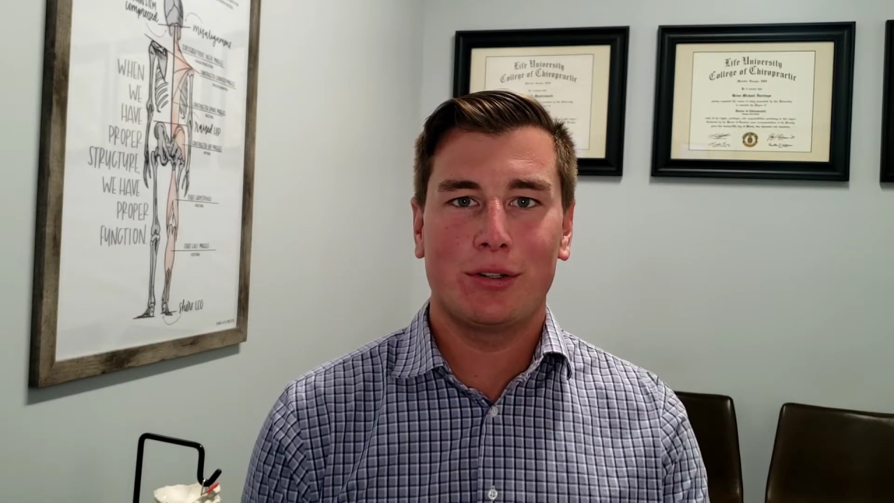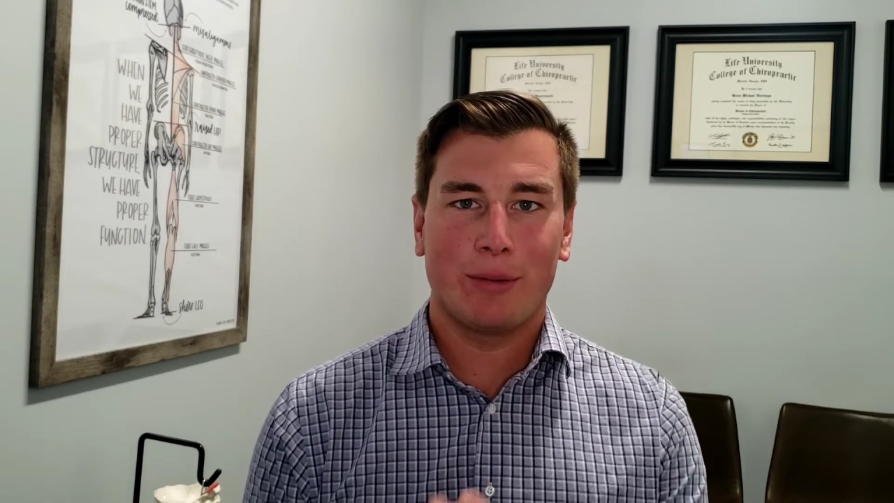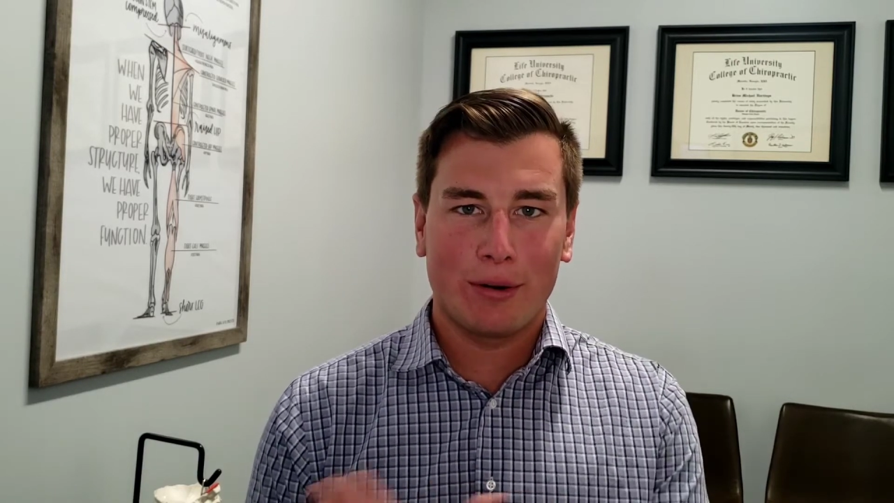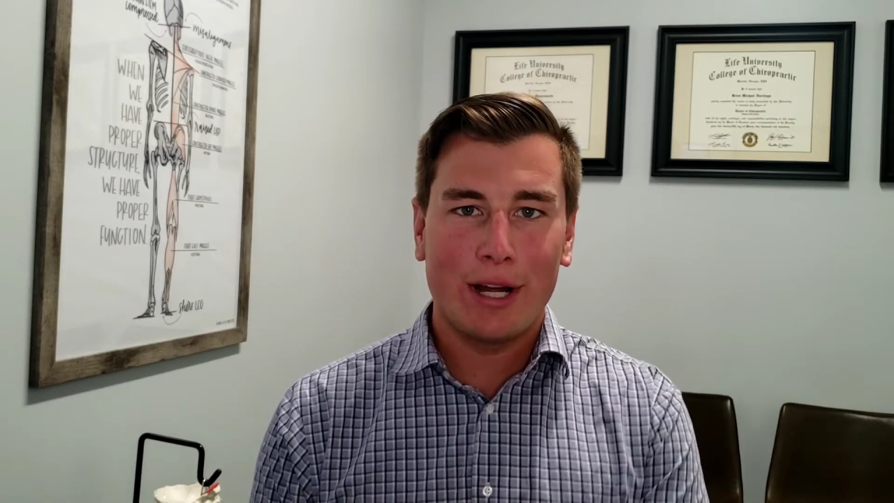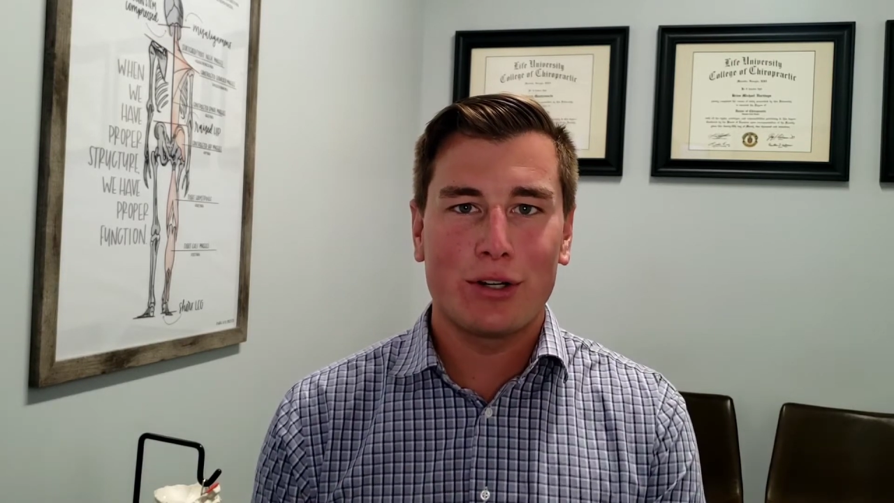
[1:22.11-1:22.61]
so
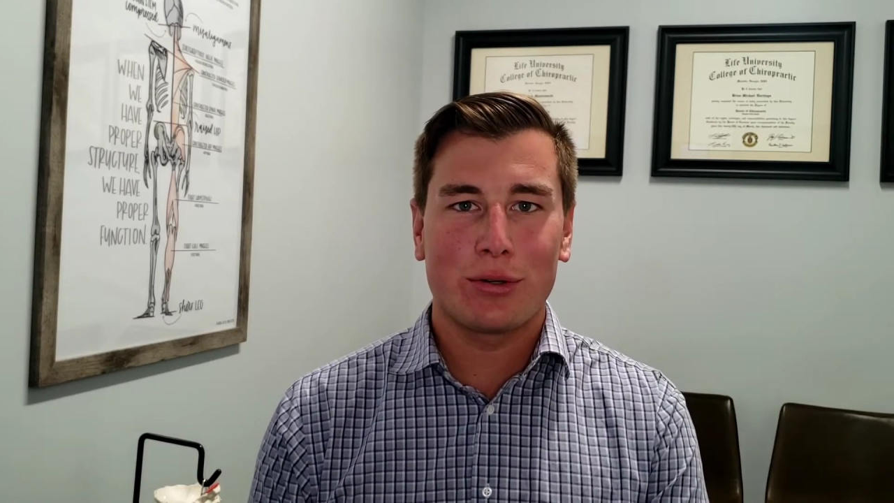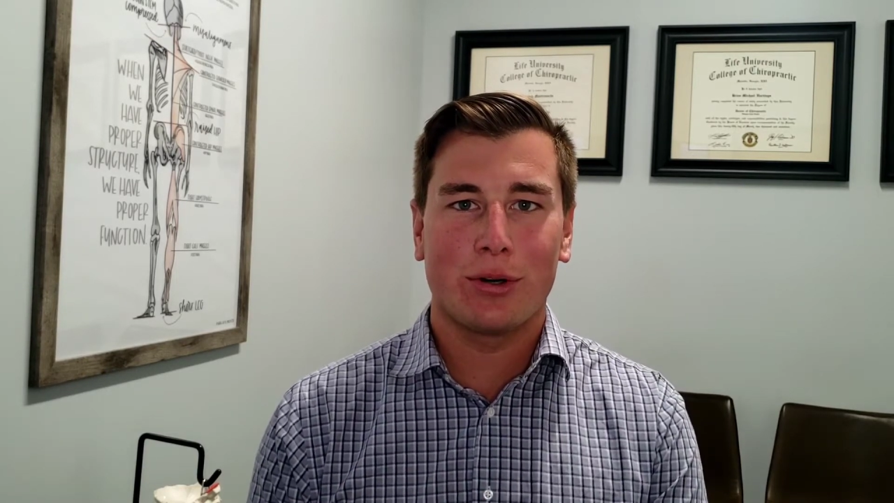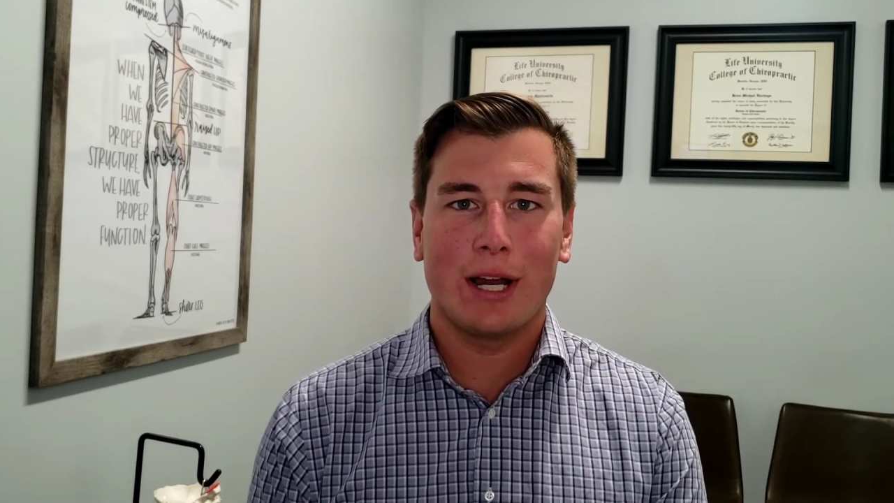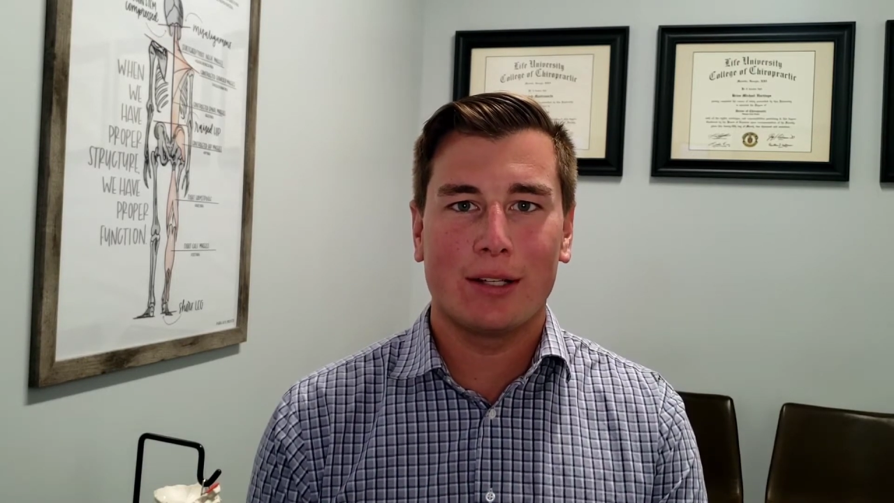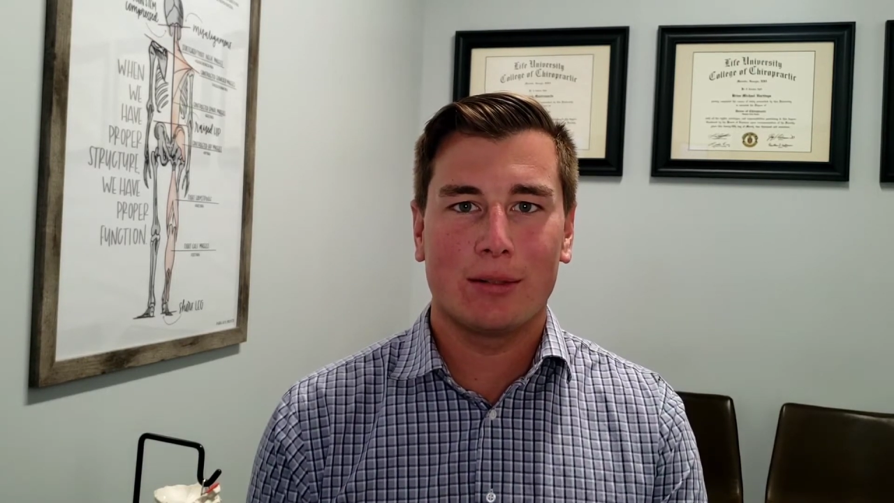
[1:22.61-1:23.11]
my right
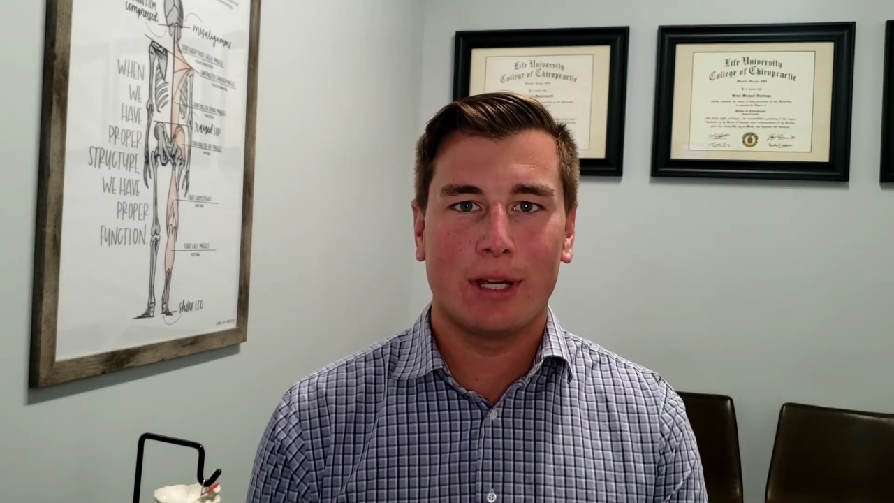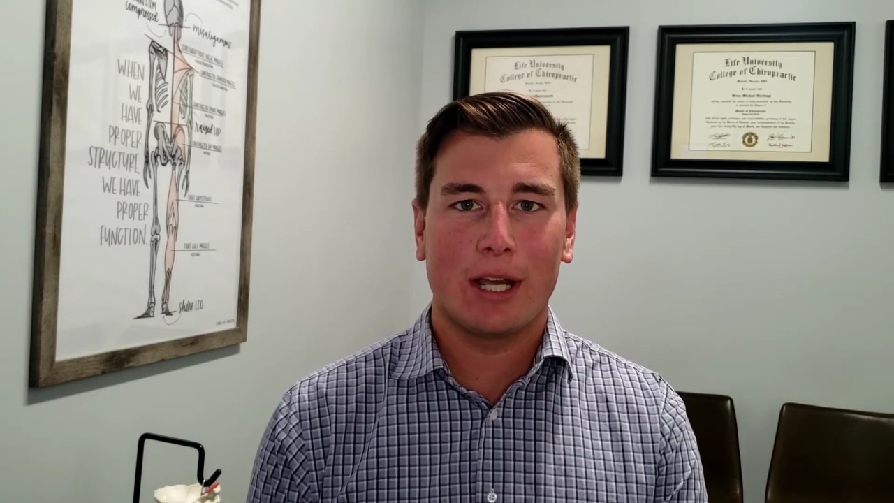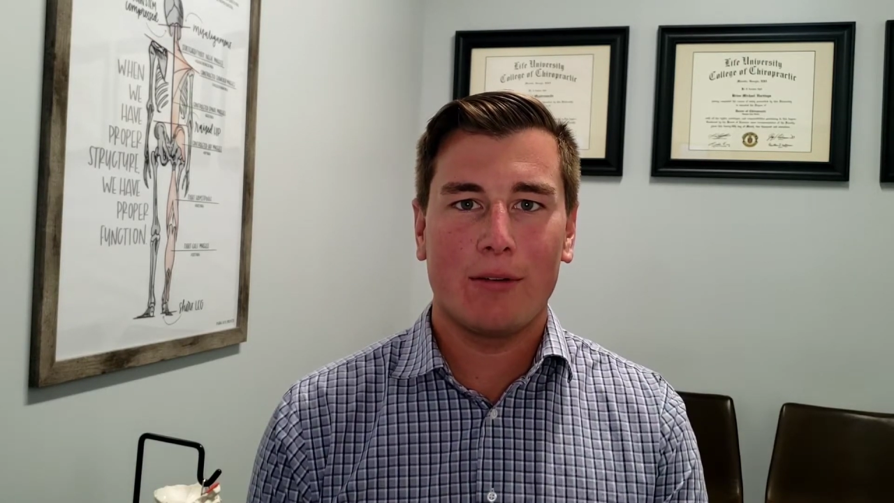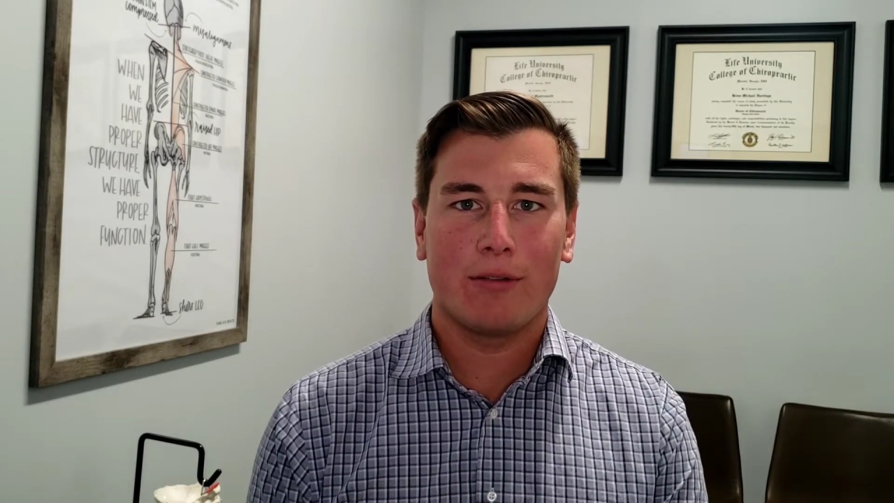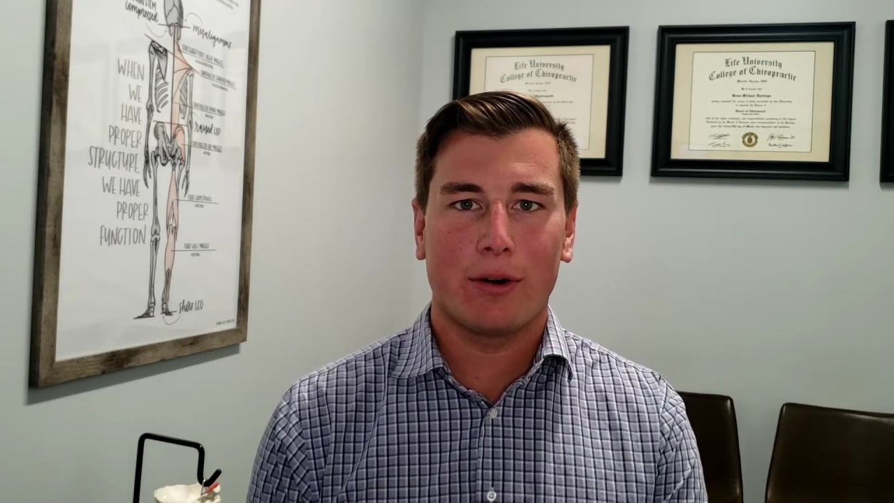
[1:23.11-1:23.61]
shoulder has to
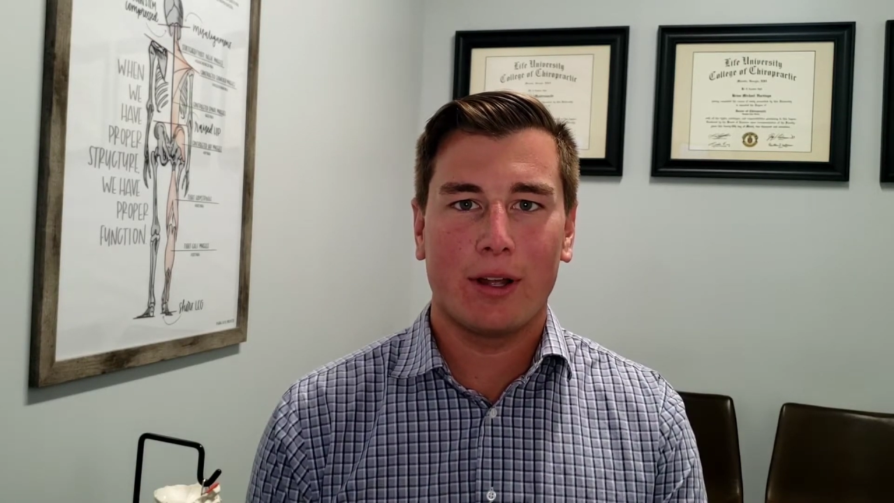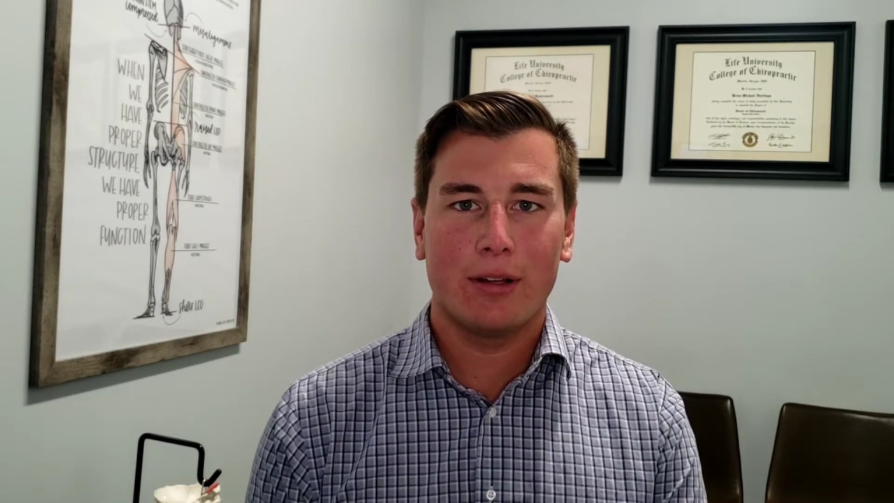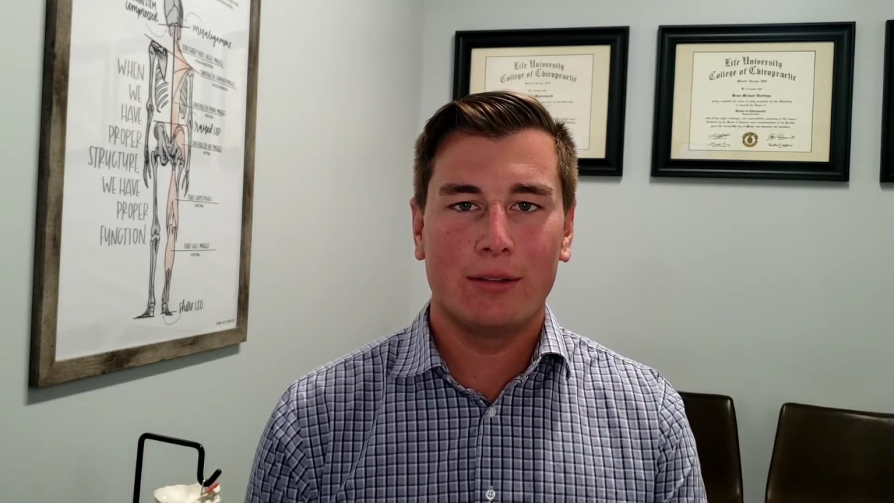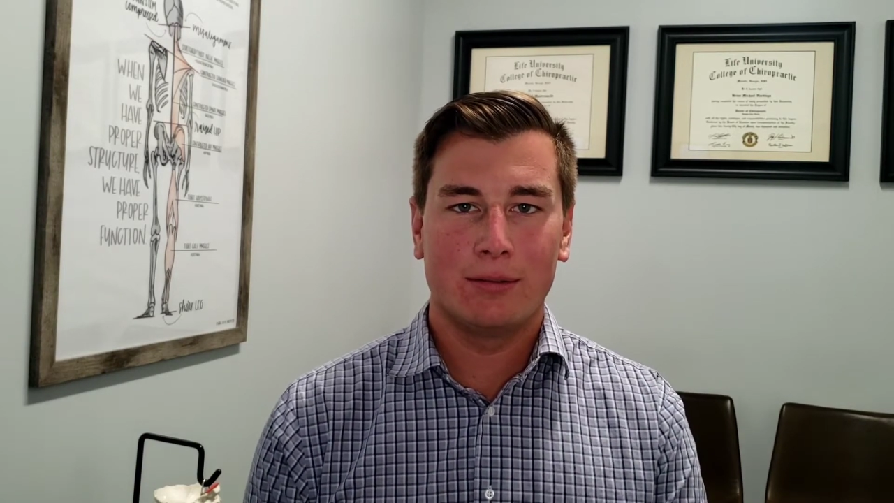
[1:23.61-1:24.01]
make up for it."